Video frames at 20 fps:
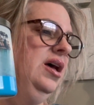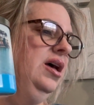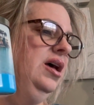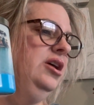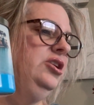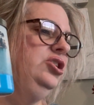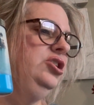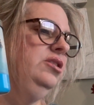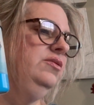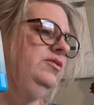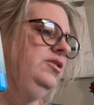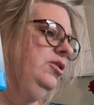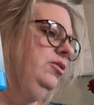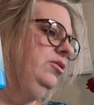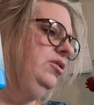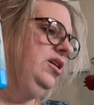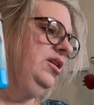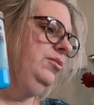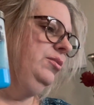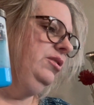should have
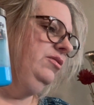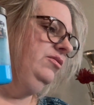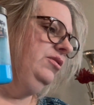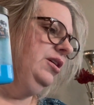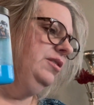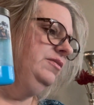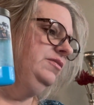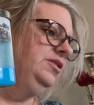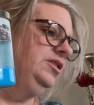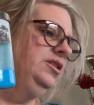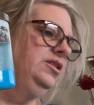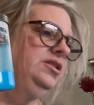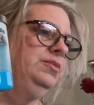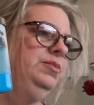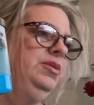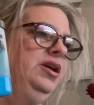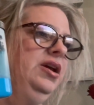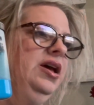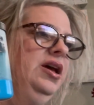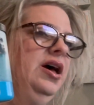known I would have loved it
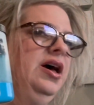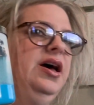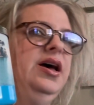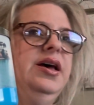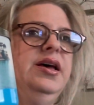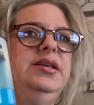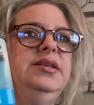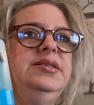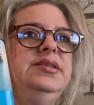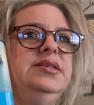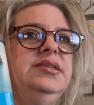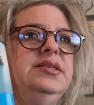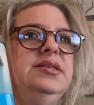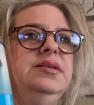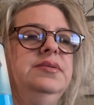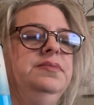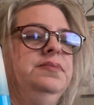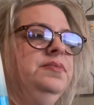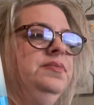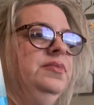because
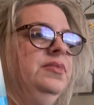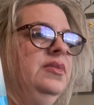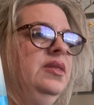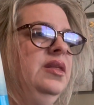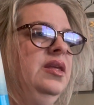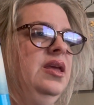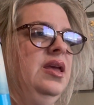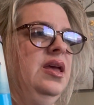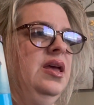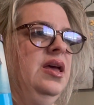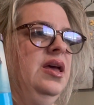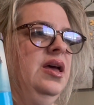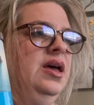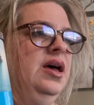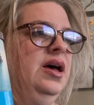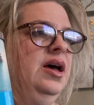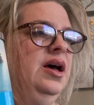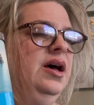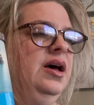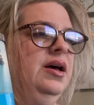
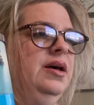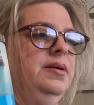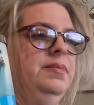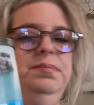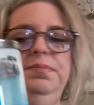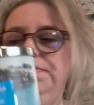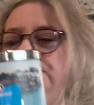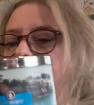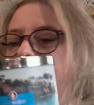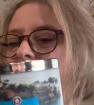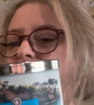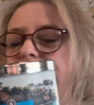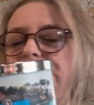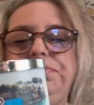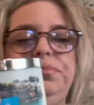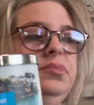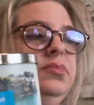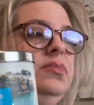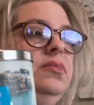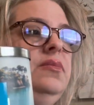the
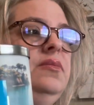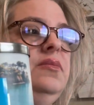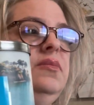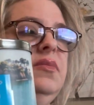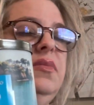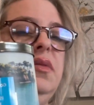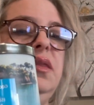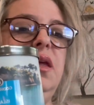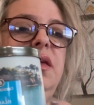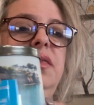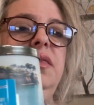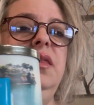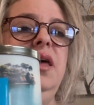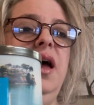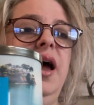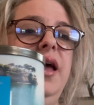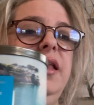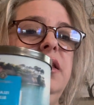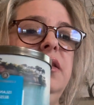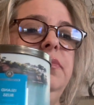
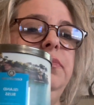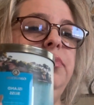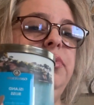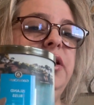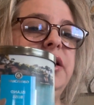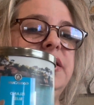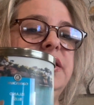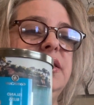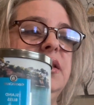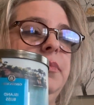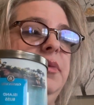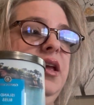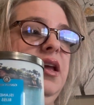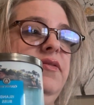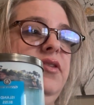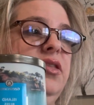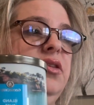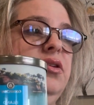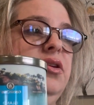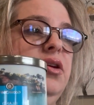Island Bliss, let me
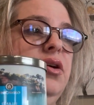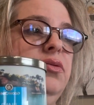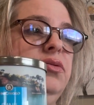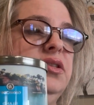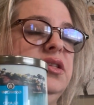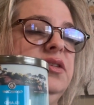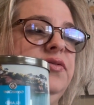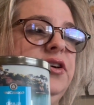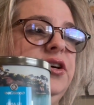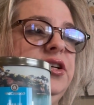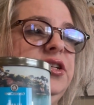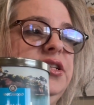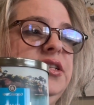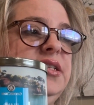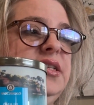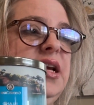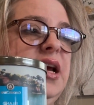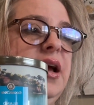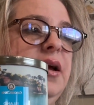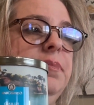give you the notes
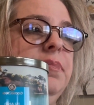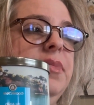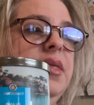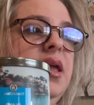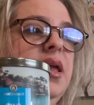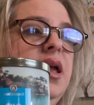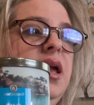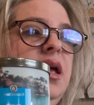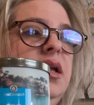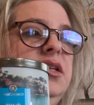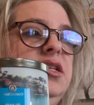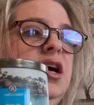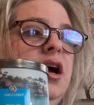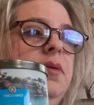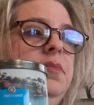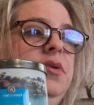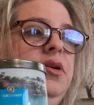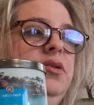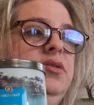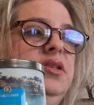first.
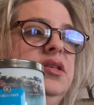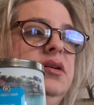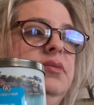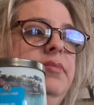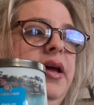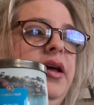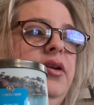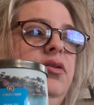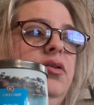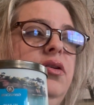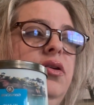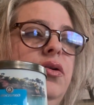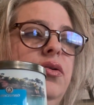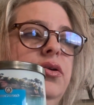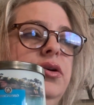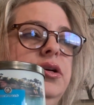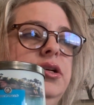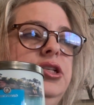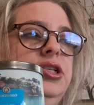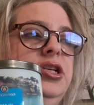Top notes are mandarin
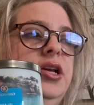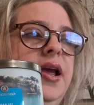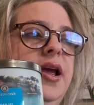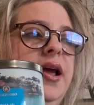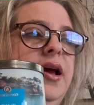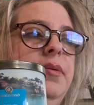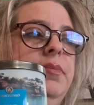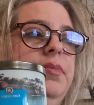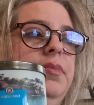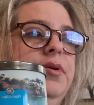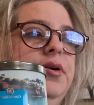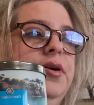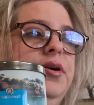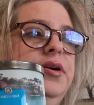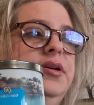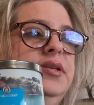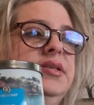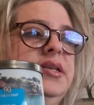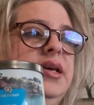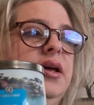orange,
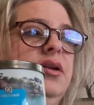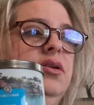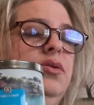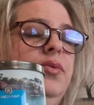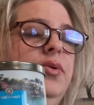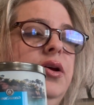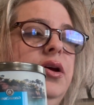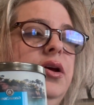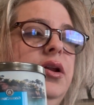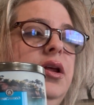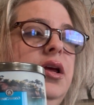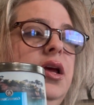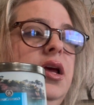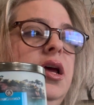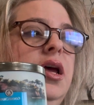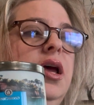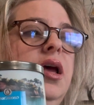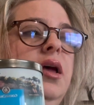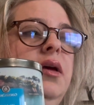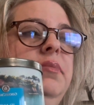amber, sandalwood.
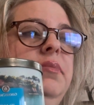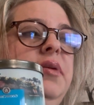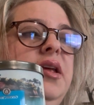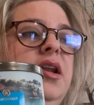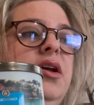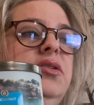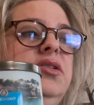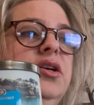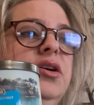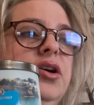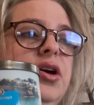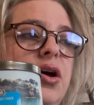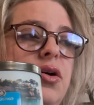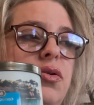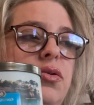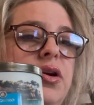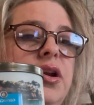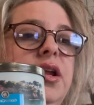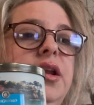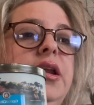Mid notes are
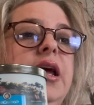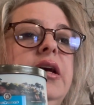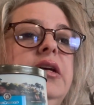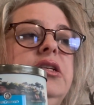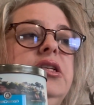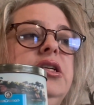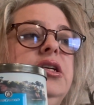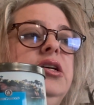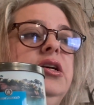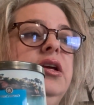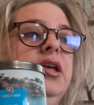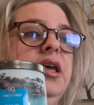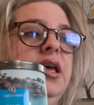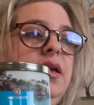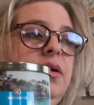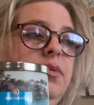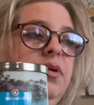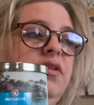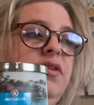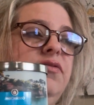coconut nectar,
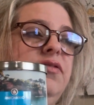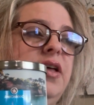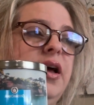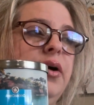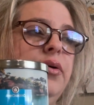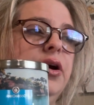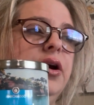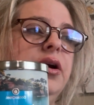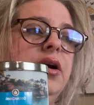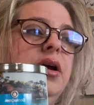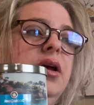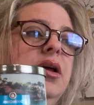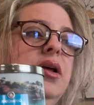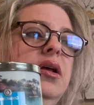kiwi flower.